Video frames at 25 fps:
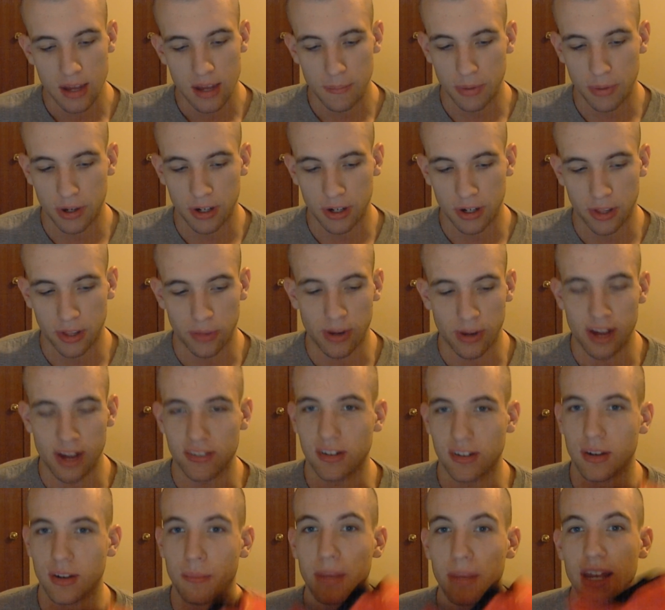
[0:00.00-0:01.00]
But
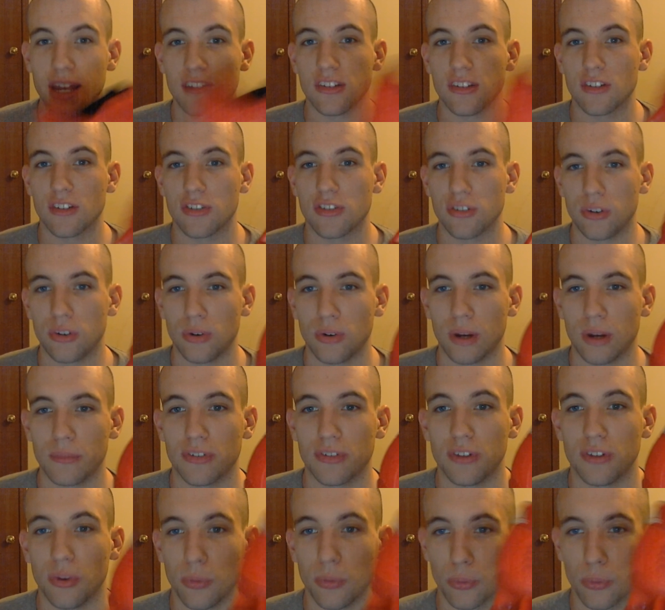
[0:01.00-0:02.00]
otherwise, an amazing shoe. I'm
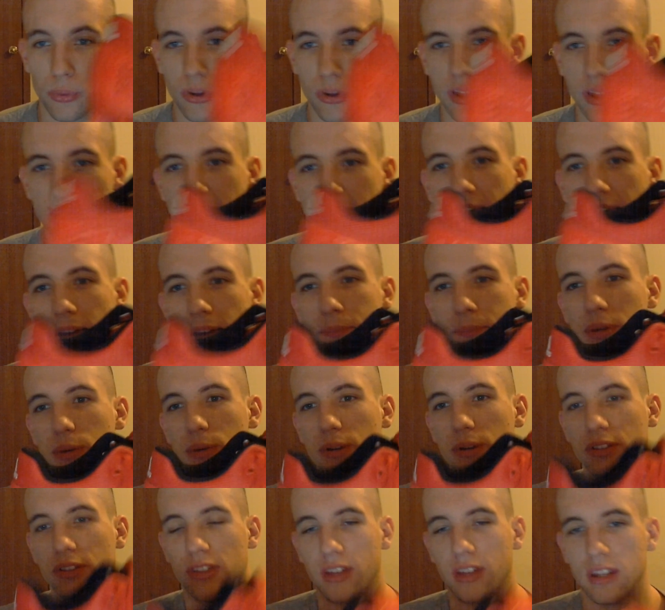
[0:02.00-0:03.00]
still really happy
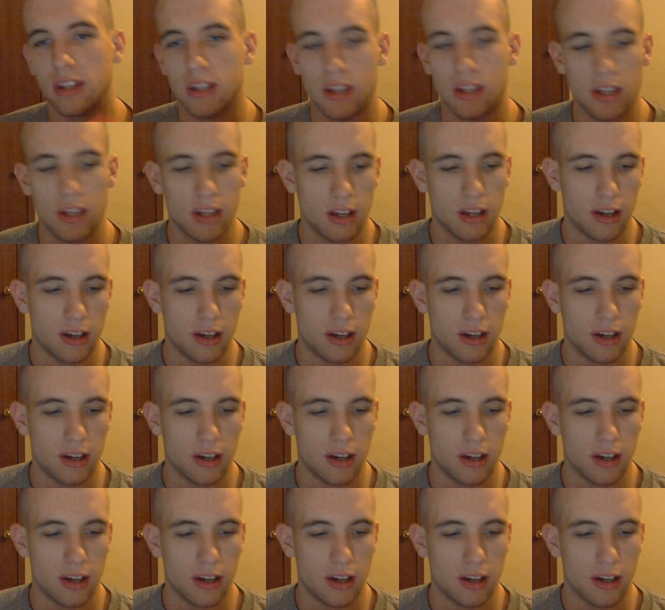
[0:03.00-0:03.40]
with it.